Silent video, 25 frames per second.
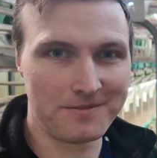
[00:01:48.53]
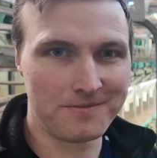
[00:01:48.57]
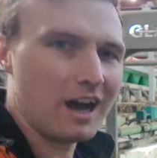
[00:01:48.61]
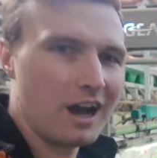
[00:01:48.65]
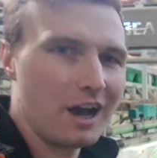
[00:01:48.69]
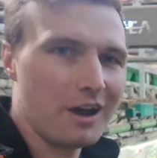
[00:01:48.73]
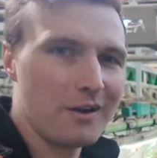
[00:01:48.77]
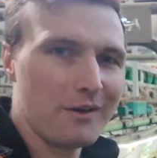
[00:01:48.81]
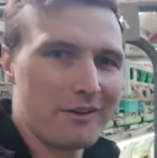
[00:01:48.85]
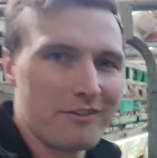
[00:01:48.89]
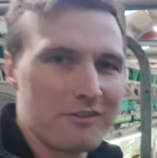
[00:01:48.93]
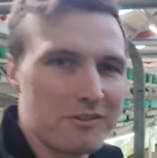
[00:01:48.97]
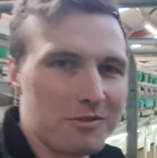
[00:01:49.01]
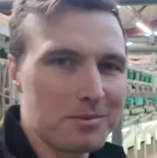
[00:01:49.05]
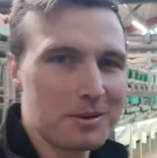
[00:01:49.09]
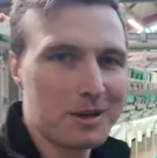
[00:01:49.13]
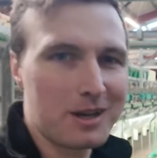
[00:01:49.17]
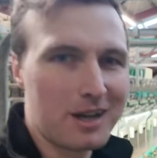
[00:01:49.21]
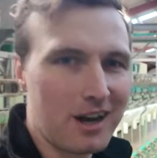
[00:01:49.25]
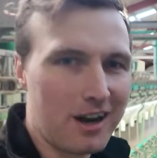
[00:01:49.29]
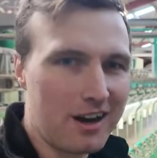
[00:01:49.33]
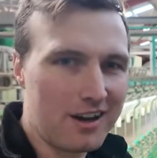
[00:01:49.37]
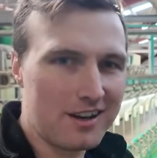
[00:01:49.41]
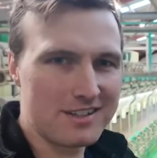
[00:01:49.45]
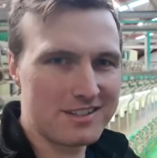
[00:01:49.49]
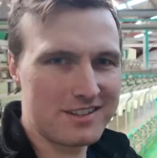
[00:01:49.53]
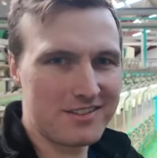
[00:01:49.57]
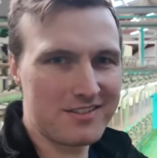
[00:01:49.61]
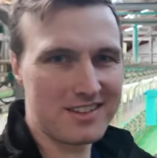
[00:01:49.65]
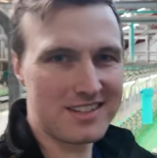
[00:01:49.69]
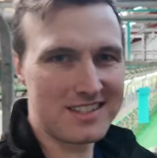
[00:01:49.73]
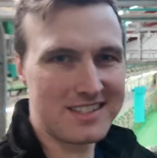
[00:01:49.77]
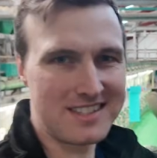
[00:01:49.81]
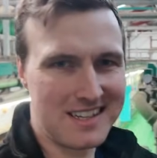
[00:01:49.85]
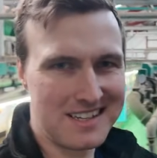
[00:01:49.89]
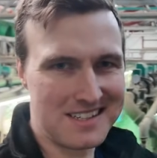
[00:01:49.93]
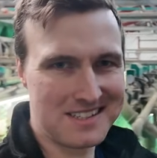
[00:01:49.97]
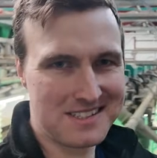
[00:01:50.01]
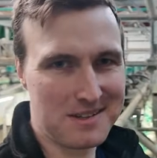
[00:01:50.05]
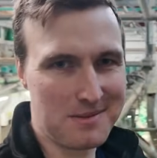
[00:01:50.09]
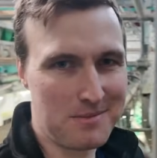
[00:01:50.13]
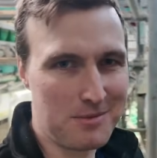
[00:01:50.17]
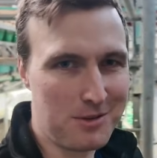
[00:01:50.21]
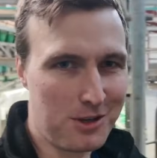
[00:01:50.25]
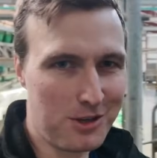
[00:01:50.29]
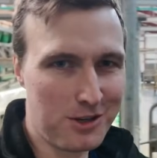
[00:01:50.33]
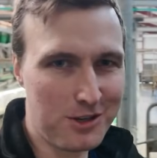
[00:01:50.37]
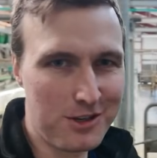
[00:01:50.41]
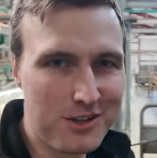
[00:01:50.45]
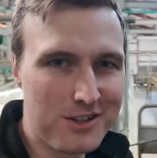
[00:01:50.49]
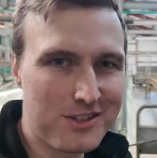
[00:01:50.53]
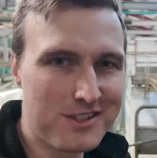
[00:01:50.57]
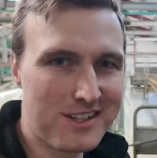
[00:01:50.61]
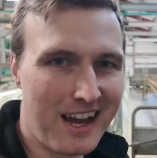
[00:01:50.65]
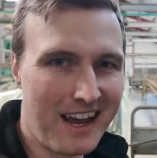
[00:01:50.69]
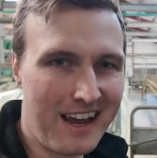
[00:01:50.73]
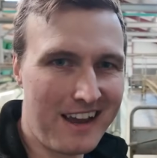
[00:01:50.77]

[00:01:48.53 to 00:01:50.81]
However, because of the system used,